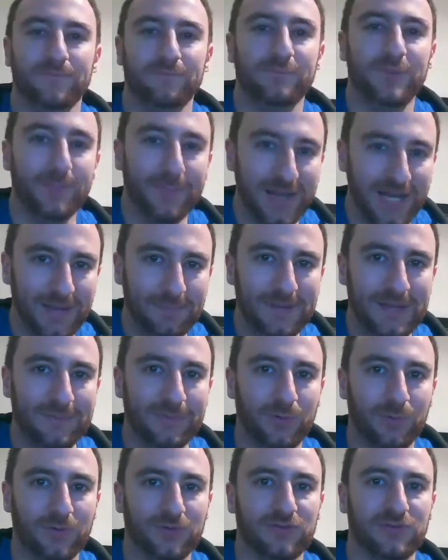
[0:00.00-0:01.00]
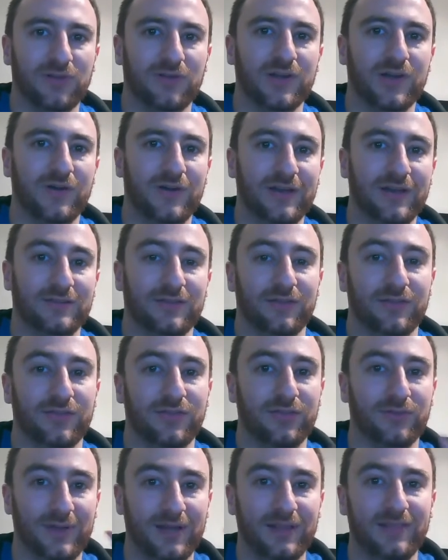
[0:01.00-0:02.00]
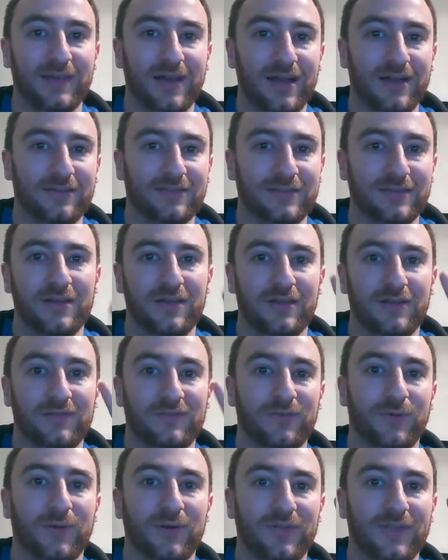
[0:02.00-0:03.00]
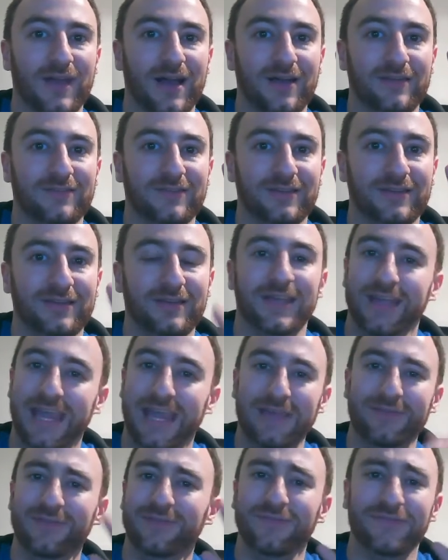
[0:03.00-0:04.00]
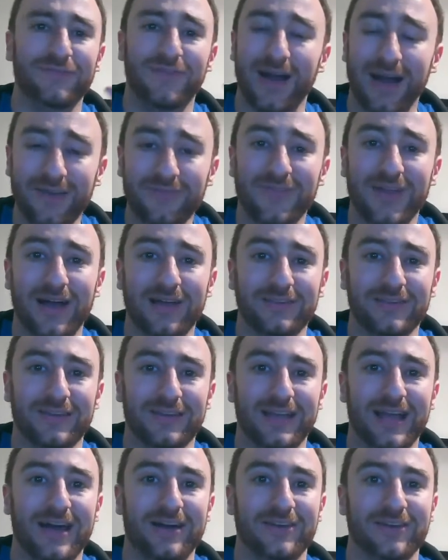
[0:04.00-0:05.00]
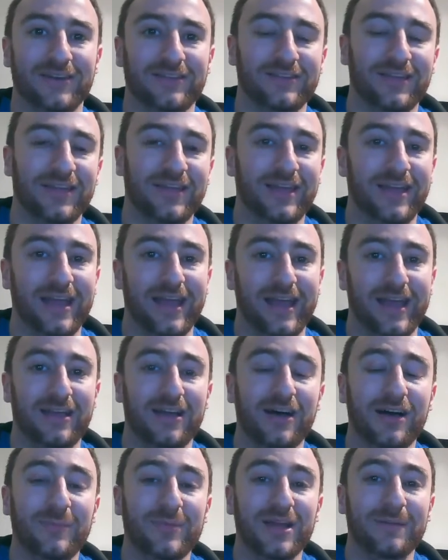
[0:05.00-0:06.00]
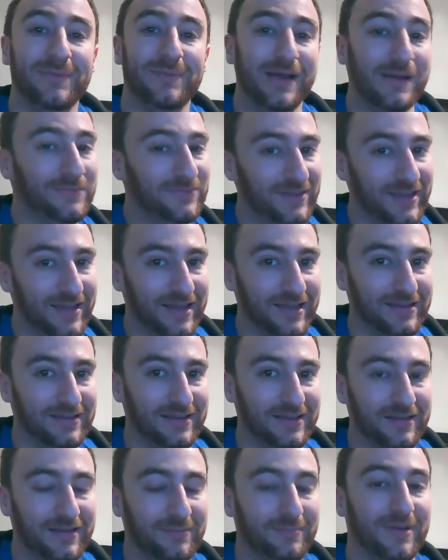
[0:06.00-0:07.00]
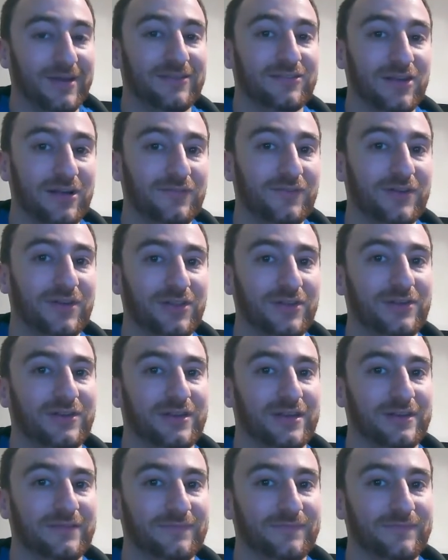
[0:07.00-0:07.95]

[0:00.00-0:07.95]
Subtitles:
But many people were still going to 3,000, 4,000, even 5,000 encounters and coming up empty-handed, myself included.